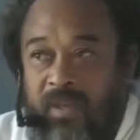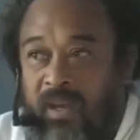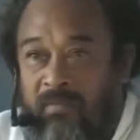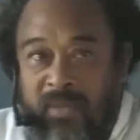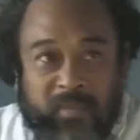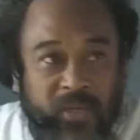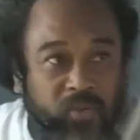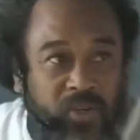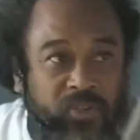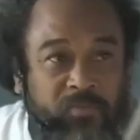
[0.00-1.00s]
You are maybe
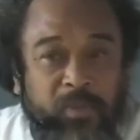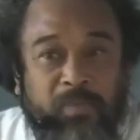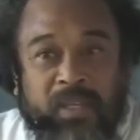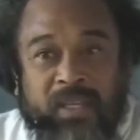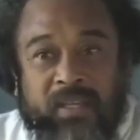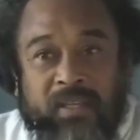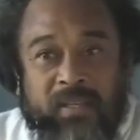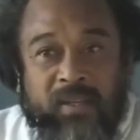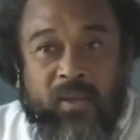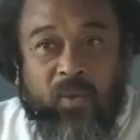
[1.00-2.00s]
200 people here.
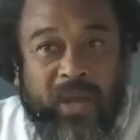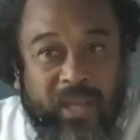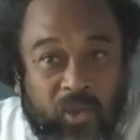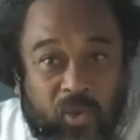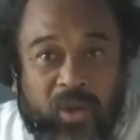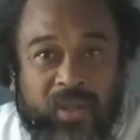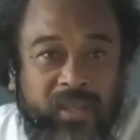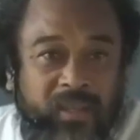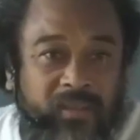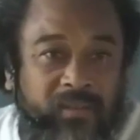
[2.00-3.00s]
Why you are
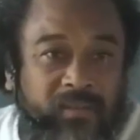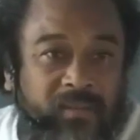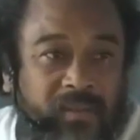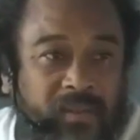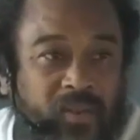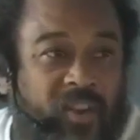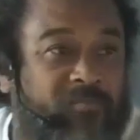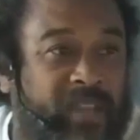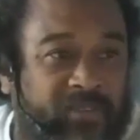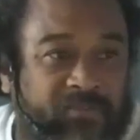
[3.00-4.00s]
here? You
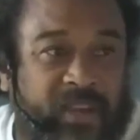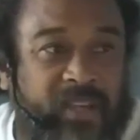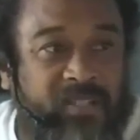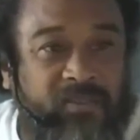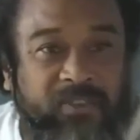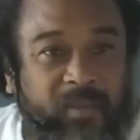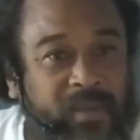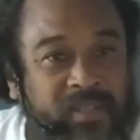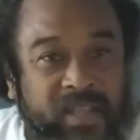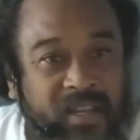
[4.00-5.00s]
have many friends and
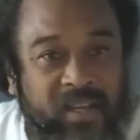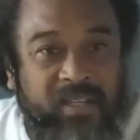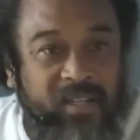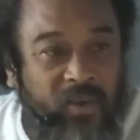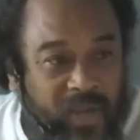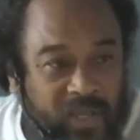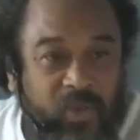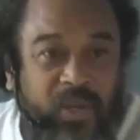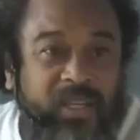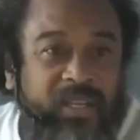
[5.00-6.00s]
families. They are not here. Why
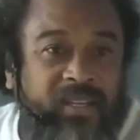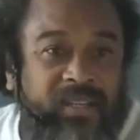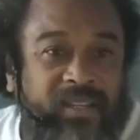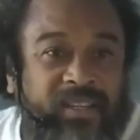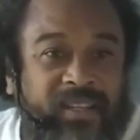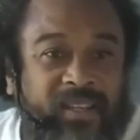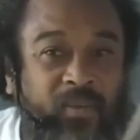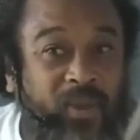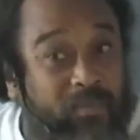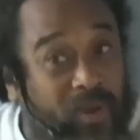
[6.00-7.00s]
you are here?
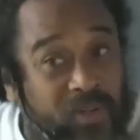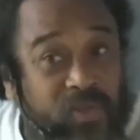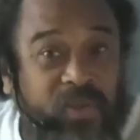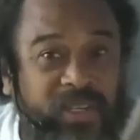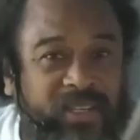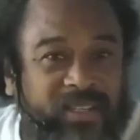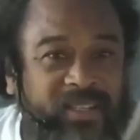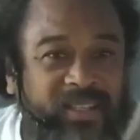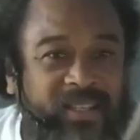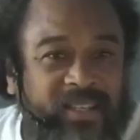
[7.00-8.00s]
What brought you here?
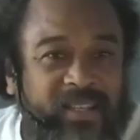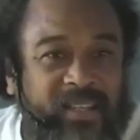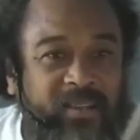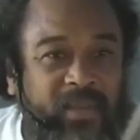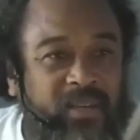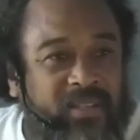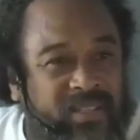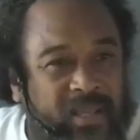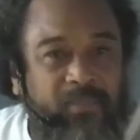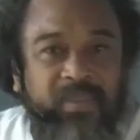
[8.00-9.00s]

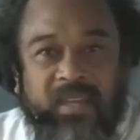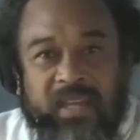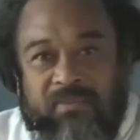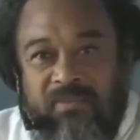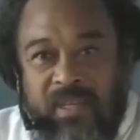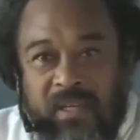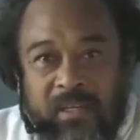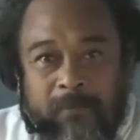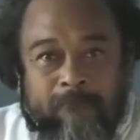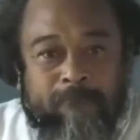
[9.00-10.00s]
Because something, I
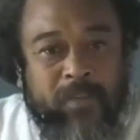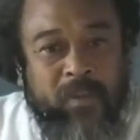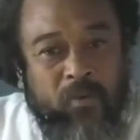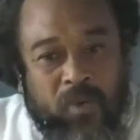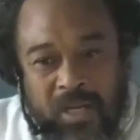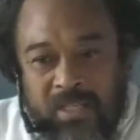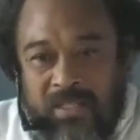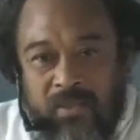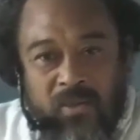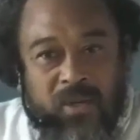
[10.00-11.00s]
feel,
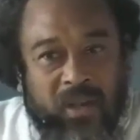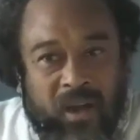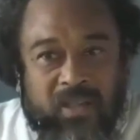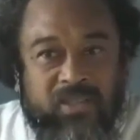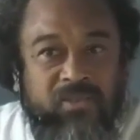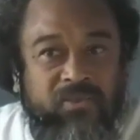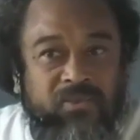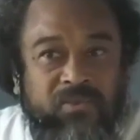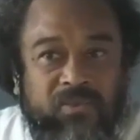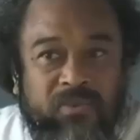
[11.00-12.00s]
wants to, longs
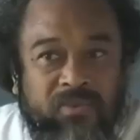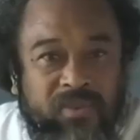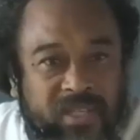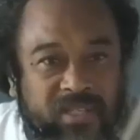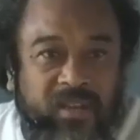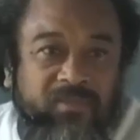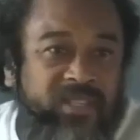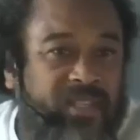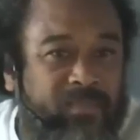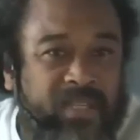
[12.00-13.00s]
to
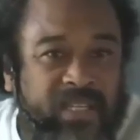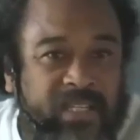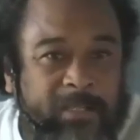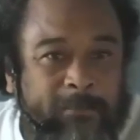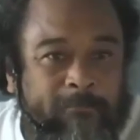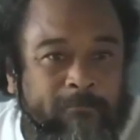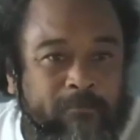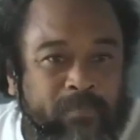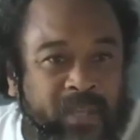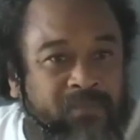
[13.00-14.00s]
discover something
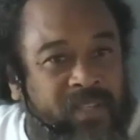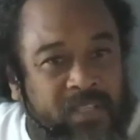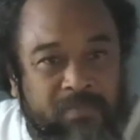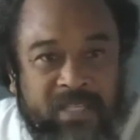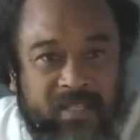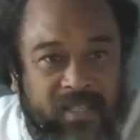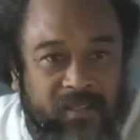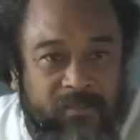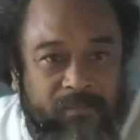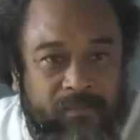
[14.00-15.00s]
that feels missing.